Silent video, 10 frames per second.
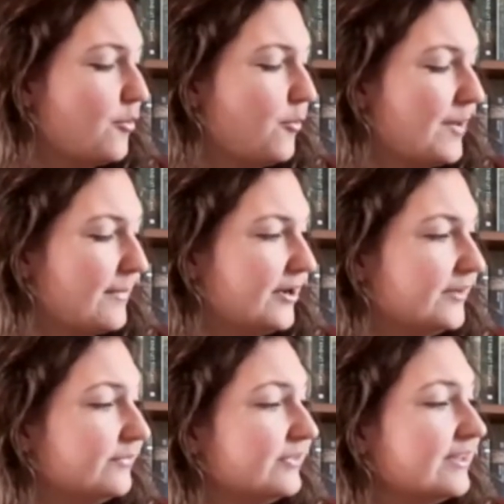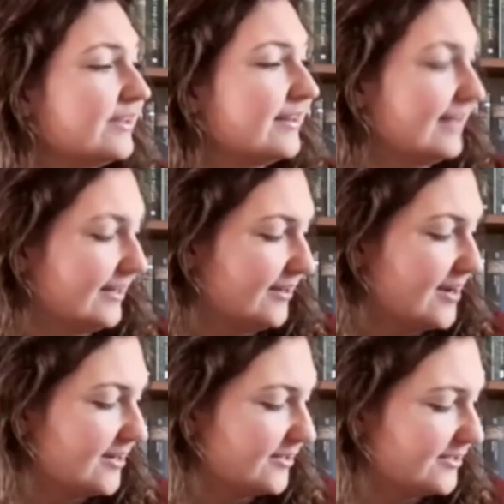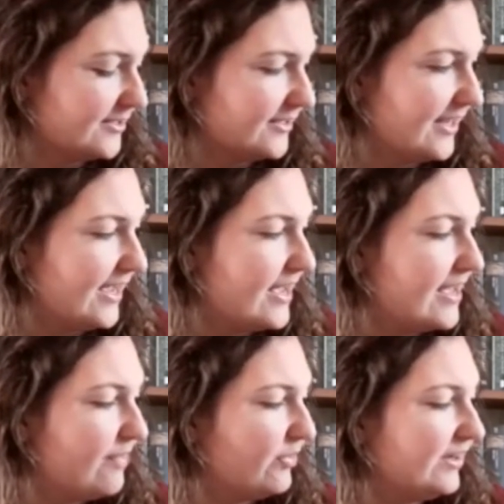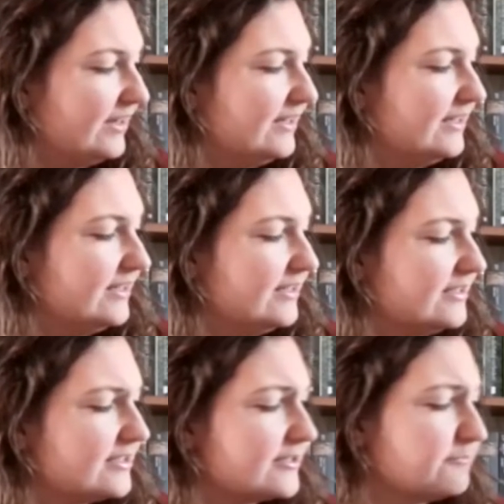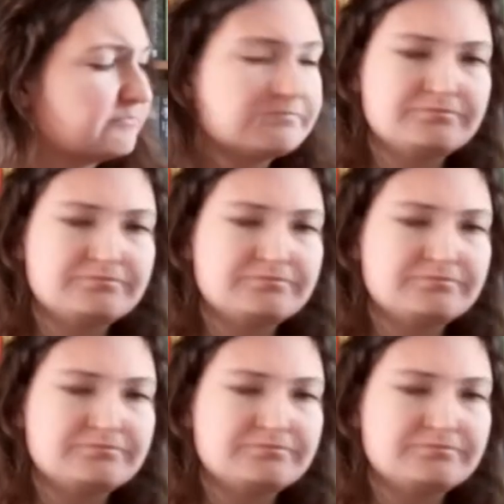women gladiators. And it is,